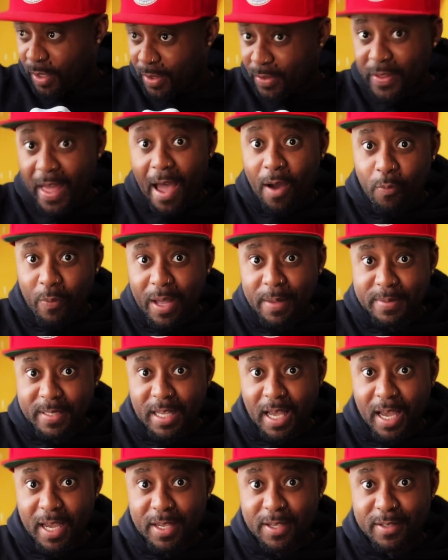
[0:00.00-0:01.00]
that
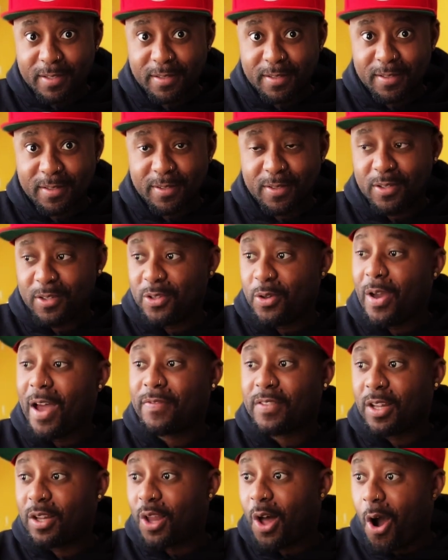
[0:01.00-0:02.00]
website. You
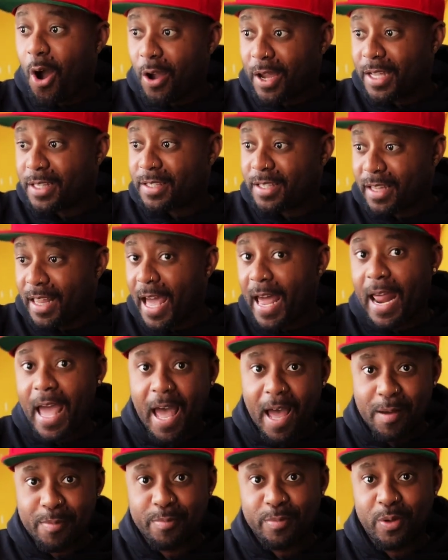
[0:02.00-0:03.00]
have to log into that
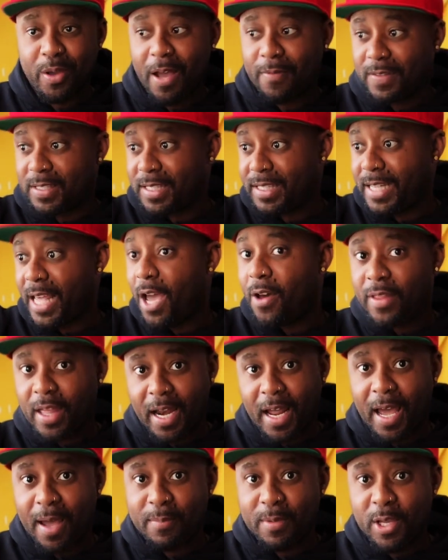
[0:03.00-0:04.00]
app. You have to stay on
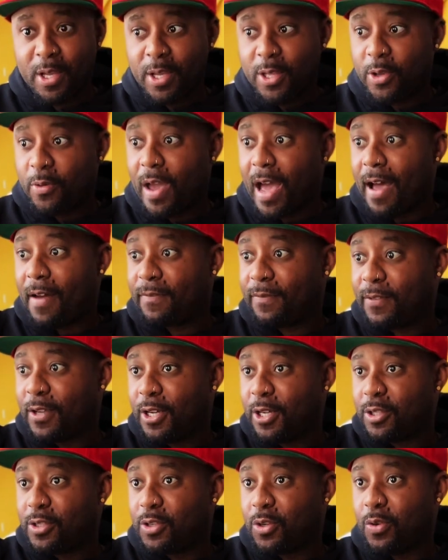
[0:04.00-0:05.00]
that app. You have
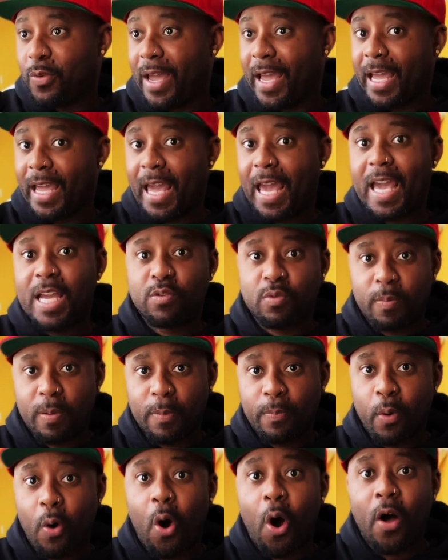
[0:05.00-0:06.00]
to engage with
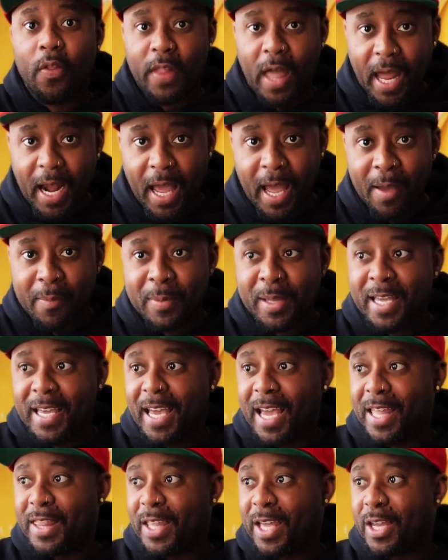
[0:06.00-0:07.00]
people on that app.
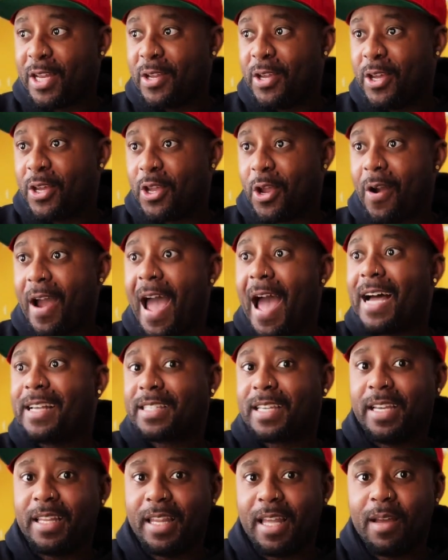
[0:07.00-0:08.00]
And then you're
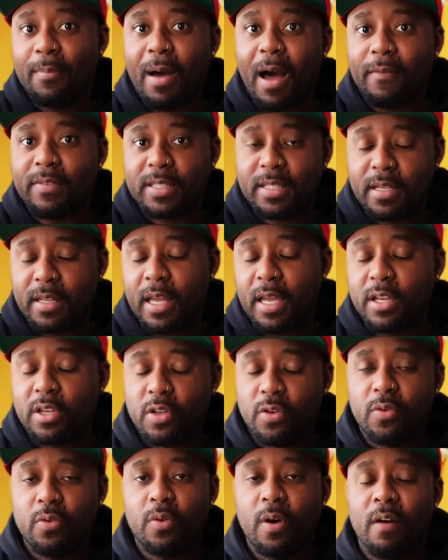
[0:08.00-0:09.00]
asking them, obviously they
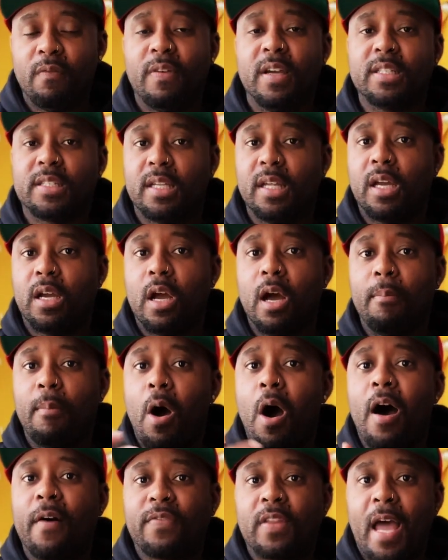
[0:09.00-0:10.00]
do eventually come
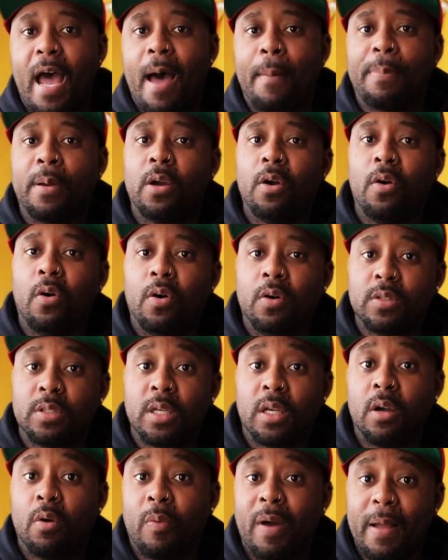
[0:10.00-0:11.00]
off the app and go
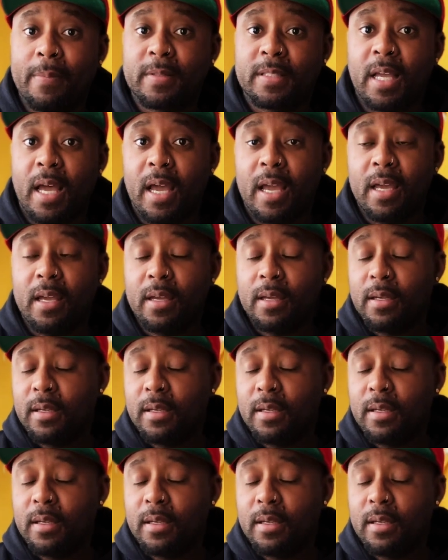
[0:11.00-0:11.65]
onto your website.